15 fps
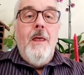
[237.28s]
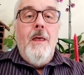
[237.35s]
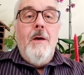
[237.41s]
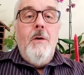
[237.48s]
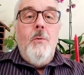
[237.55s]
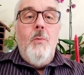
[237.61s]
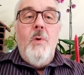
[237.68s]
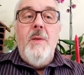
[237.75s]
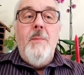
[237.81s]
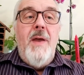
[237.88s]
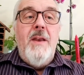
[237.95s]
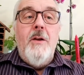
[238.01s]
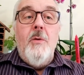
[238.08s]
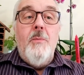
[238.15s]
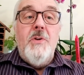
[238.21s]
We may
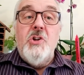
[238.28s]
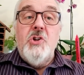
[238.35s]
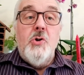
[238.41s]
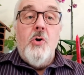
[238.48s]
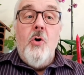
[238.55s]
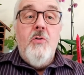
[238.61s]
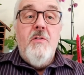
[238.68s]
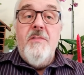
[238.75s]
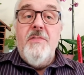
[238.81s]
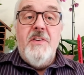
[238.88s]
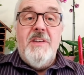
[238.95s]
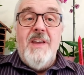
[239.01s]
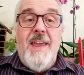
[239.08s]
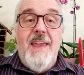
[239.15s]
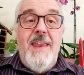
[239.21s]
not be sure of the
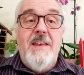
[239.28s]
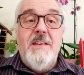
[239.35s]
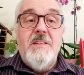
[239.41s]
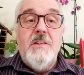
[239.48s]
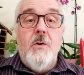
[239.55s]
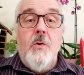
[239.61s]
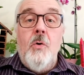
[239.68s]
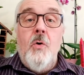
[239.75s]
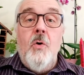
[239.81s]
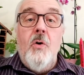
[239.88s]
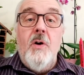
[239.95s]
date or